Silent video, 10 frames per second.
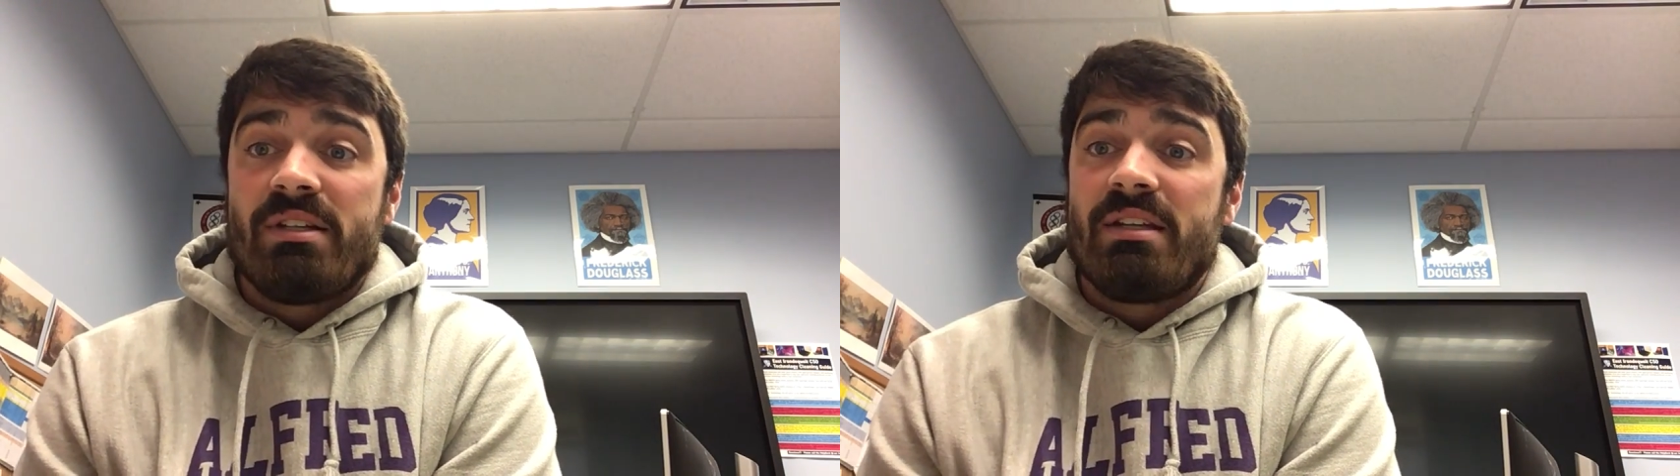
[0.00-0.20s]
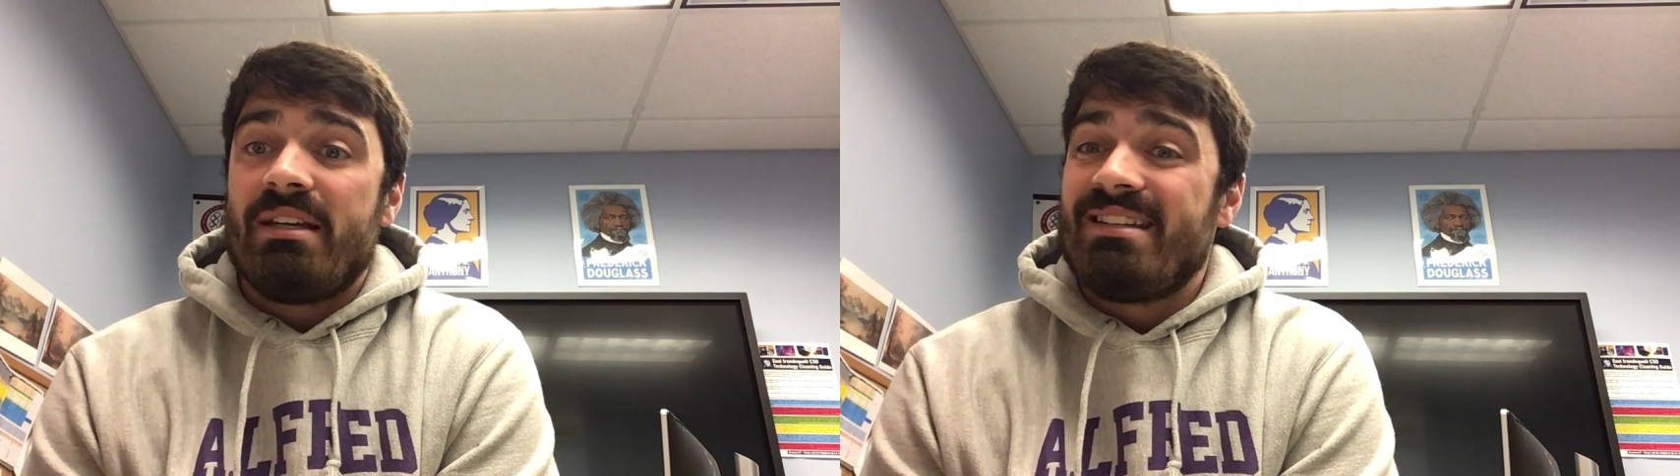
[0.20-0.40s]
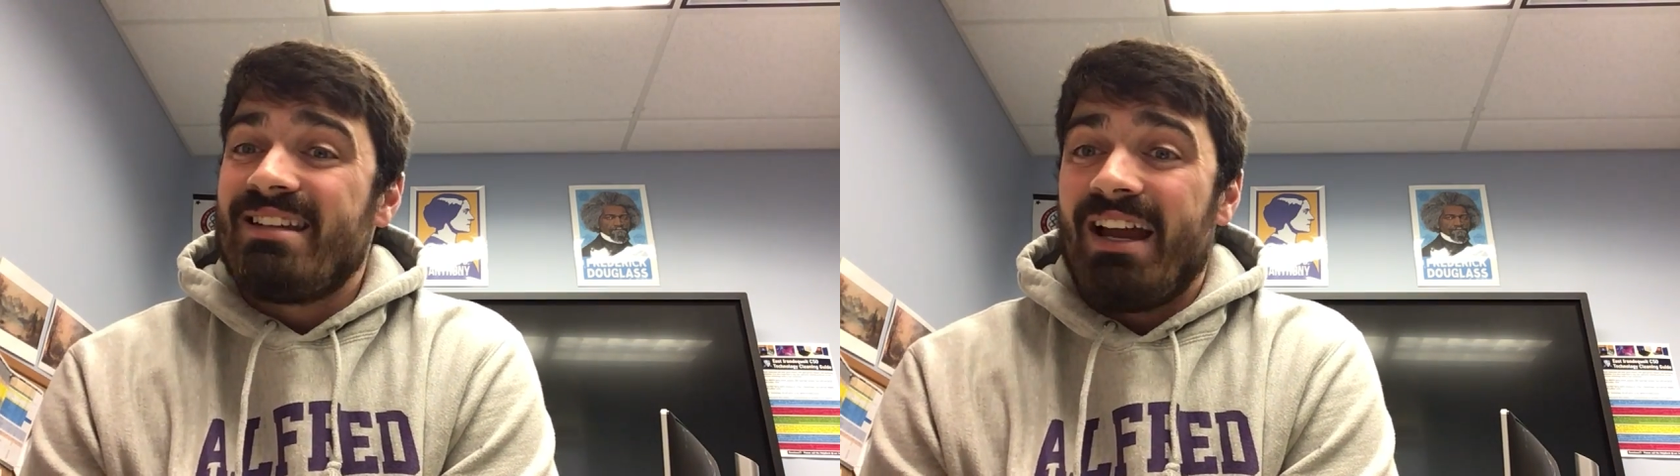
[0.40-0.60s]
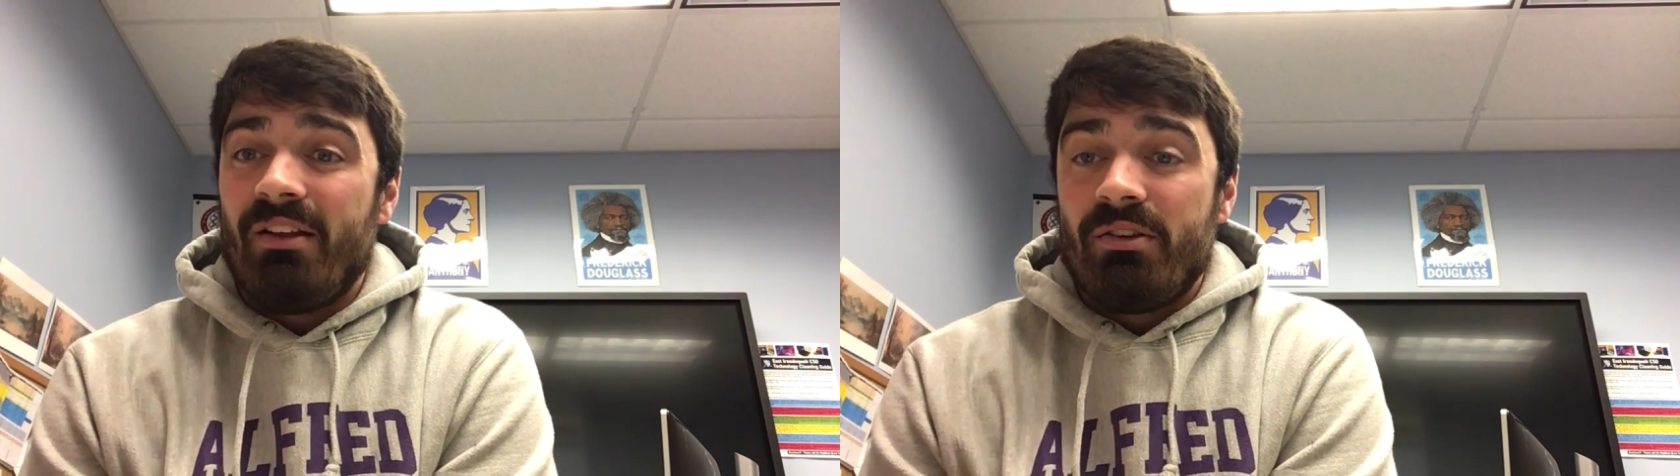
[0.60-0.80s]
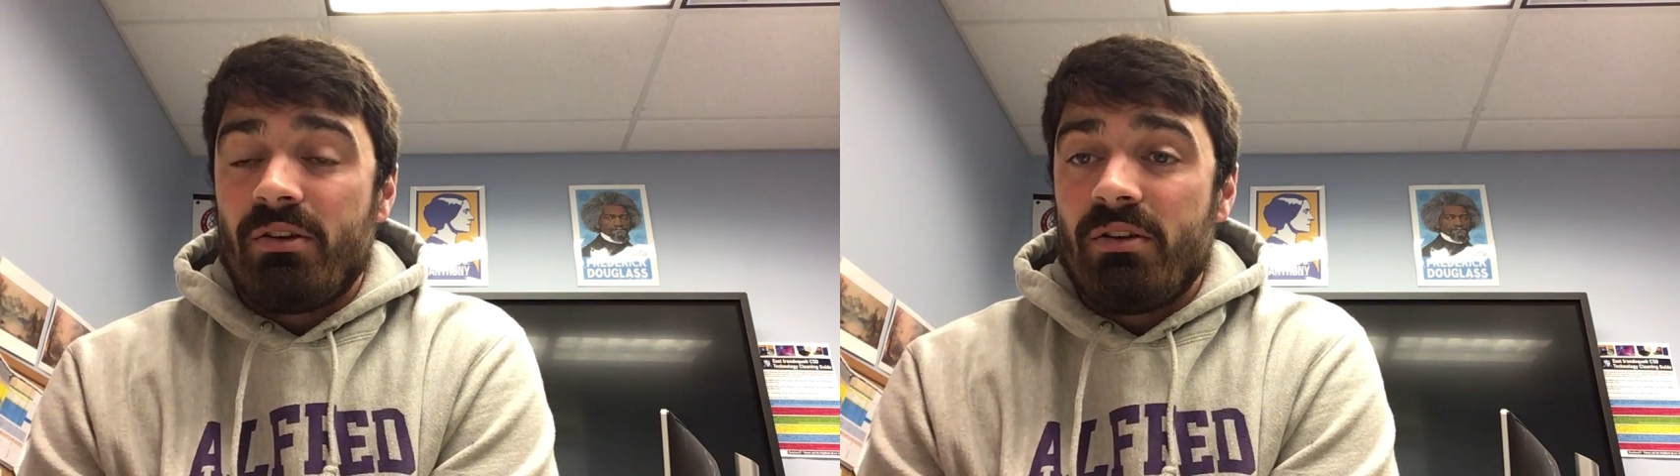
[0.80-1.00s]
we stay
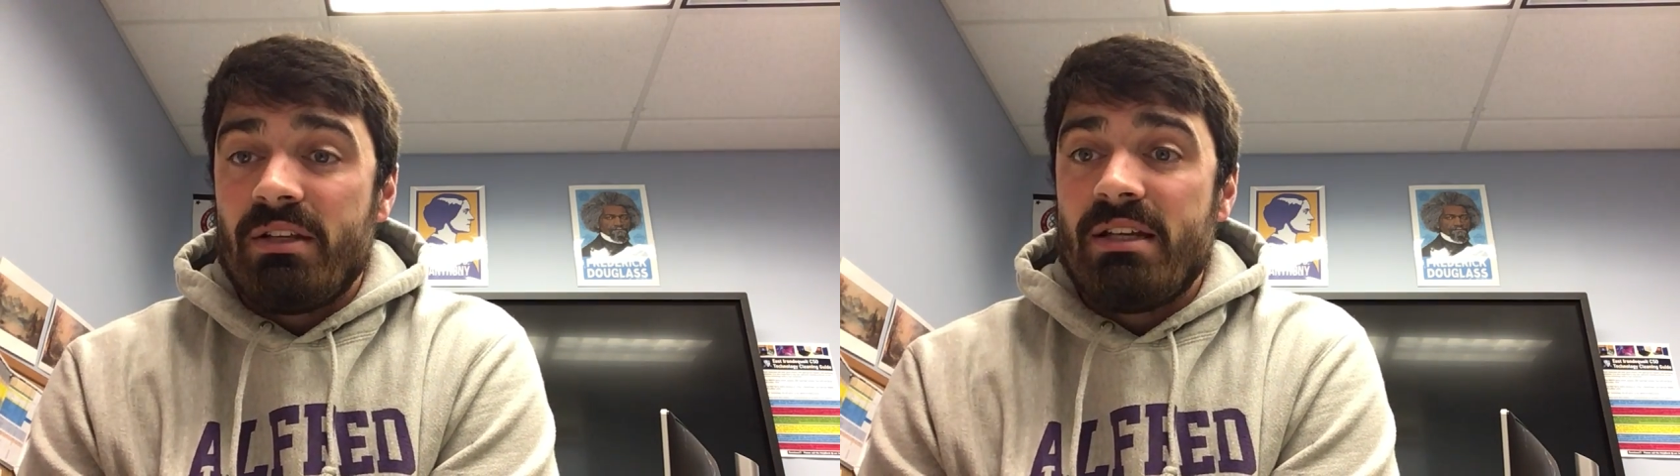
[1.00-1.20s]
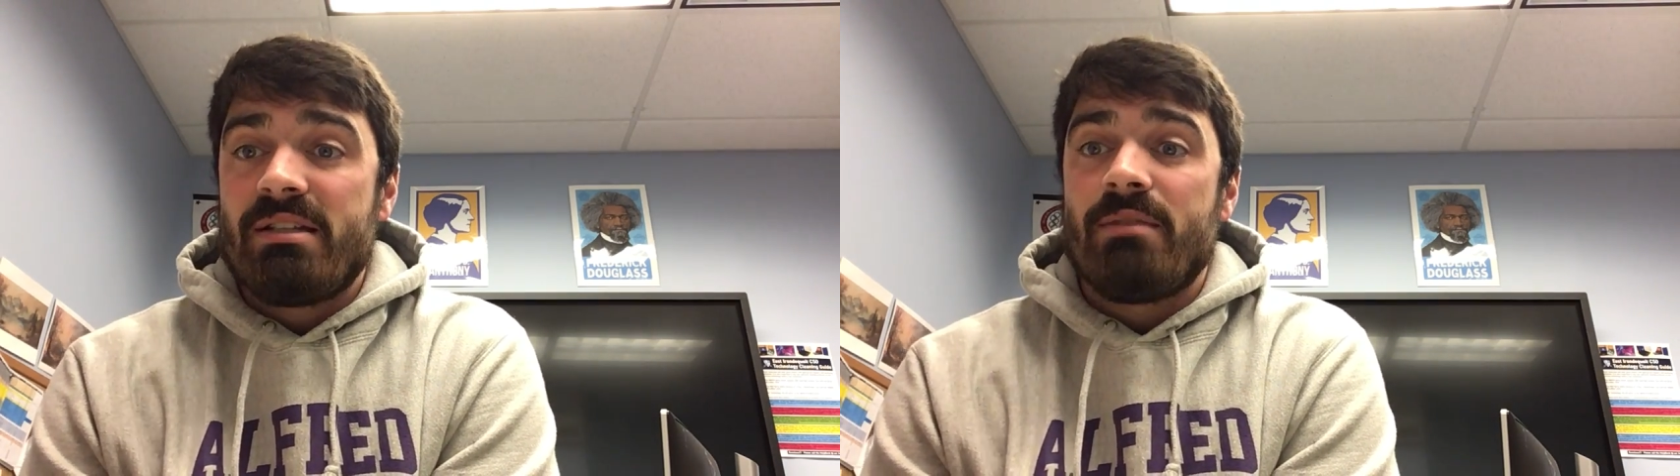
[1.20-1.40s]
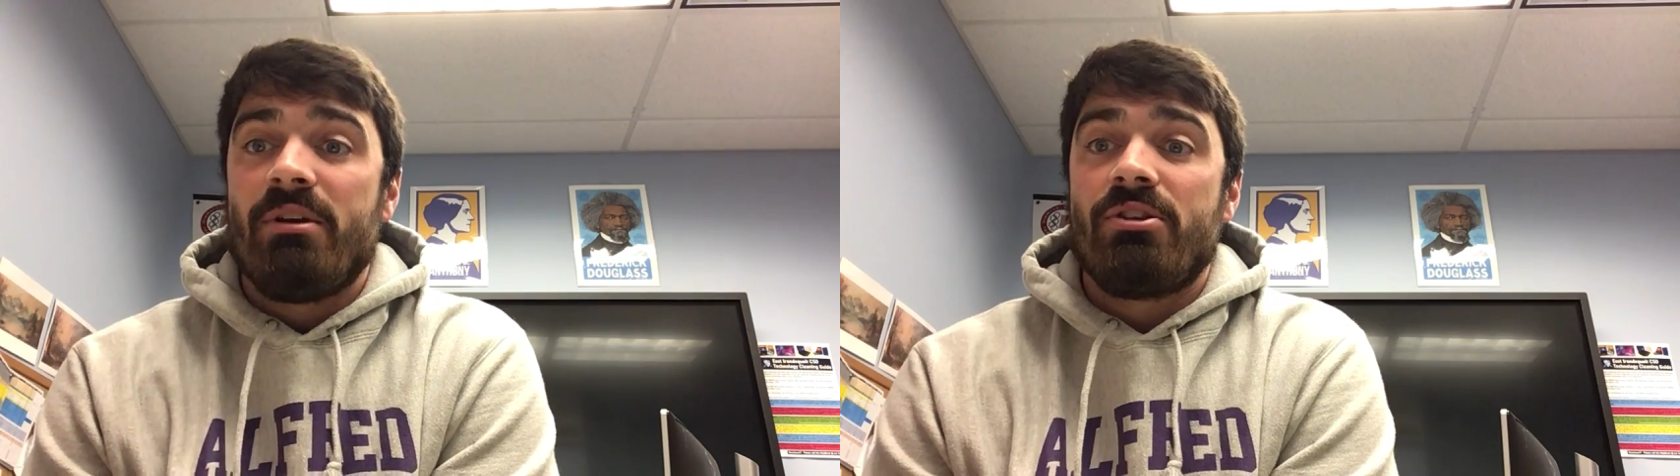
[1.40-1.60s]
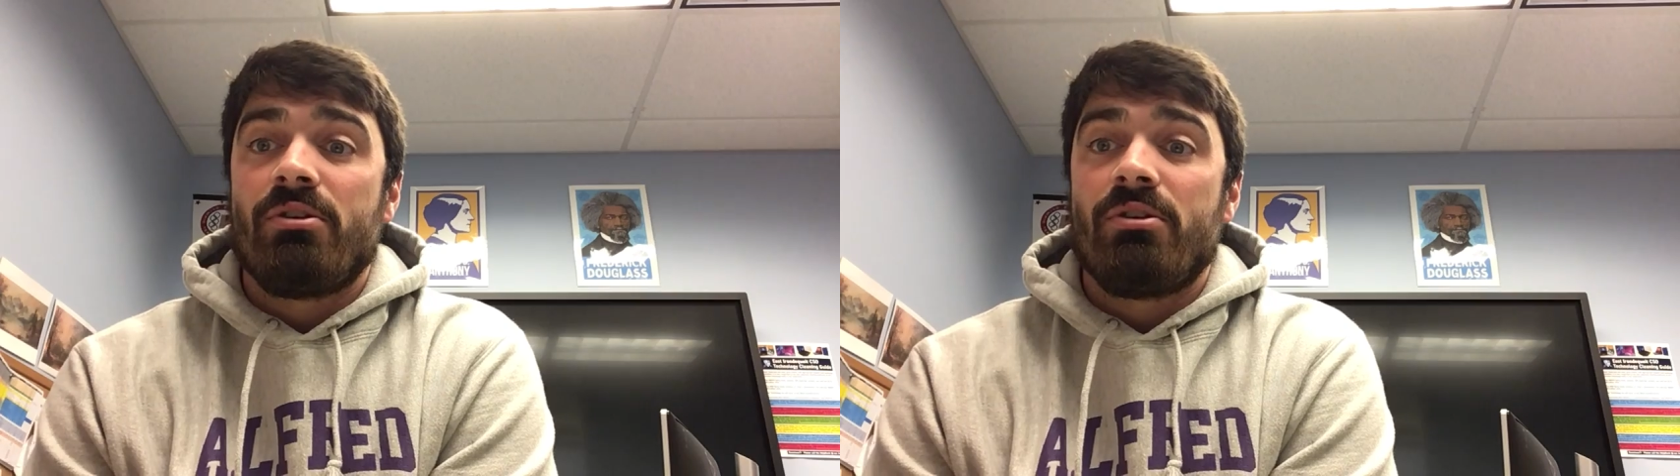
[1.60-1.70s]
silent during these to make